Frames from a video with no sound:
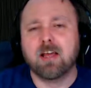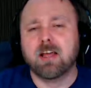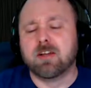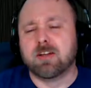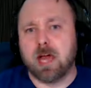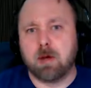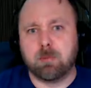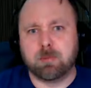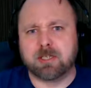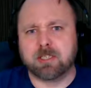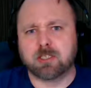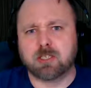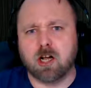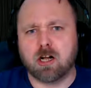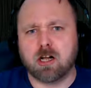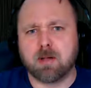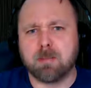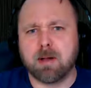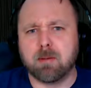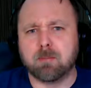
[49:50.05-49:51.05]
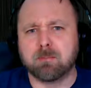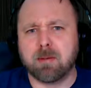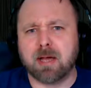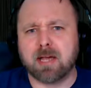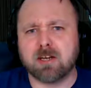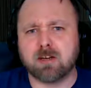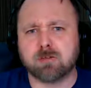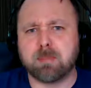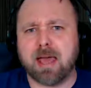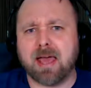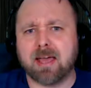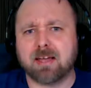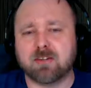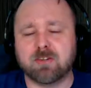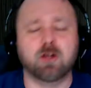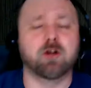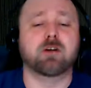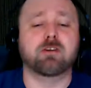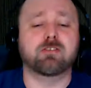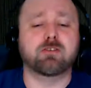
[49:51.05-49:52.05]
Now we can talk about him behind his back.
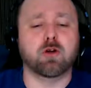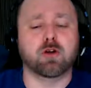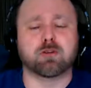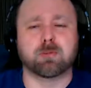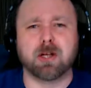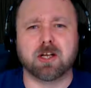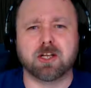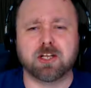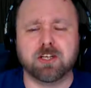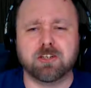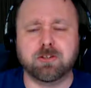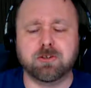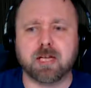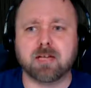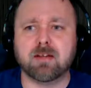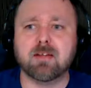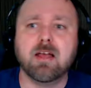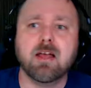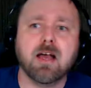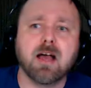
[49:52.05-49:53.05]
No, of course we're not going to do that.